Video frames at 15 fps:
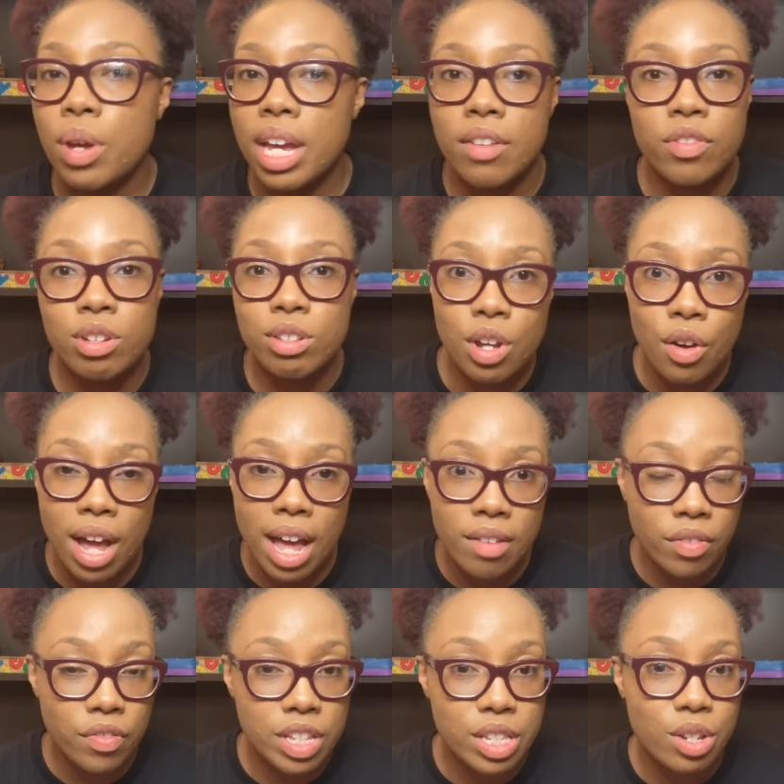If you don't have a
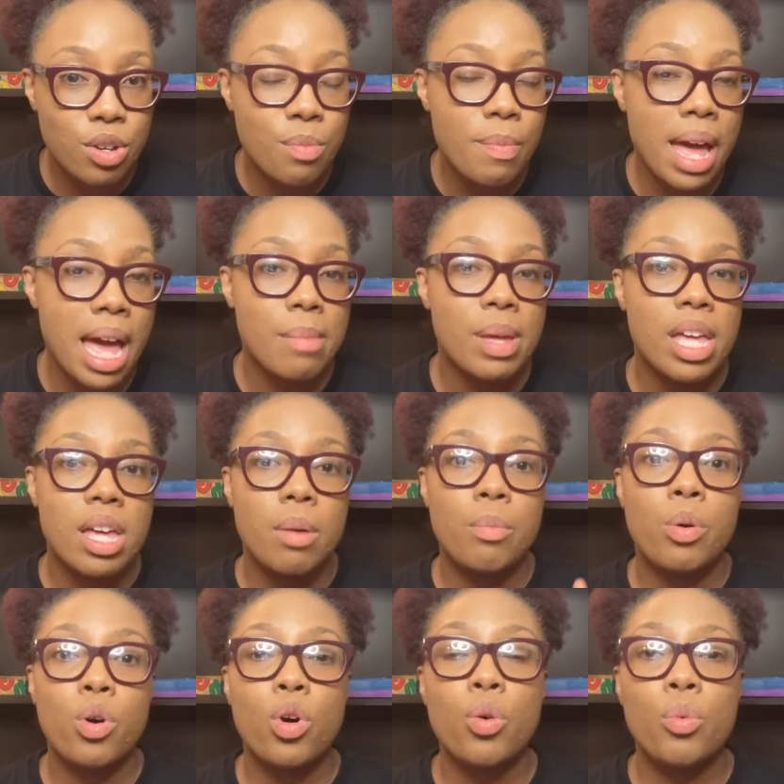physical map,
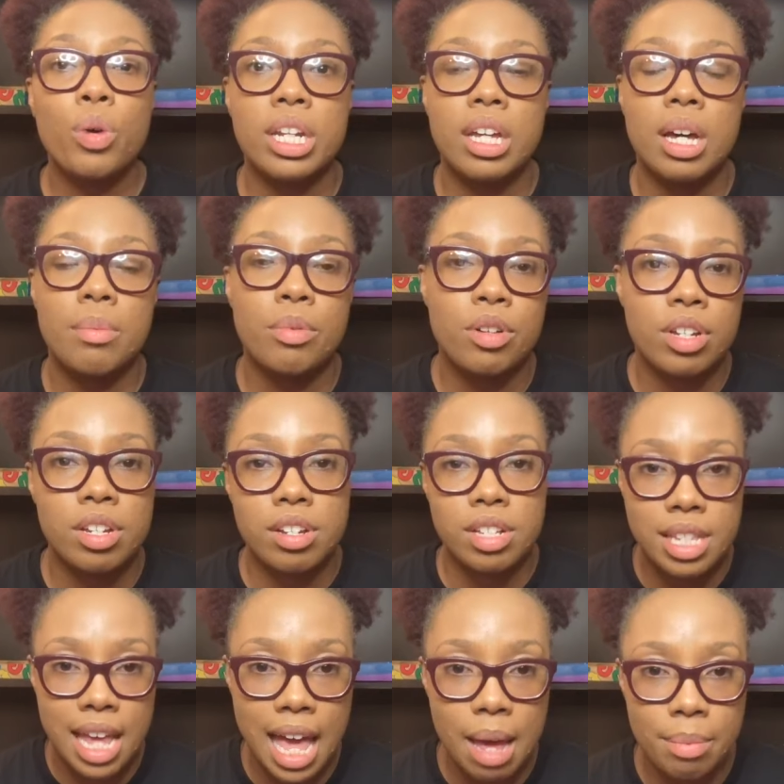pull one up on your
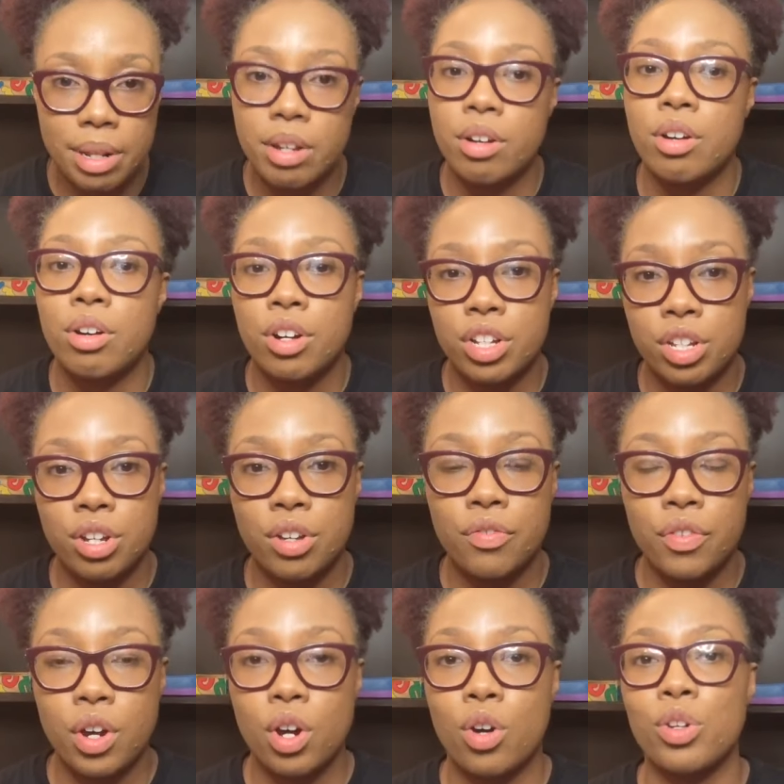tablet or on your
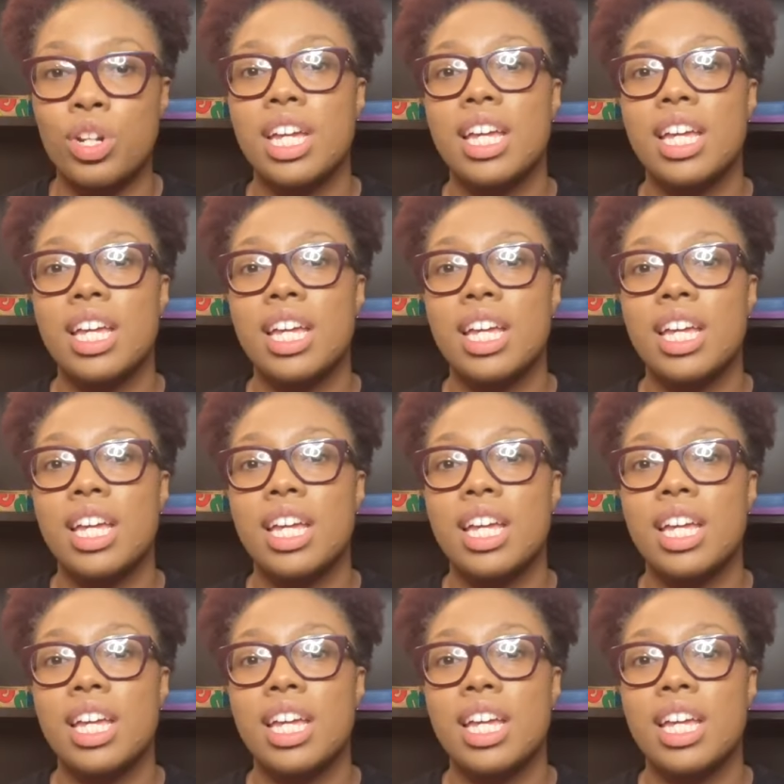phone.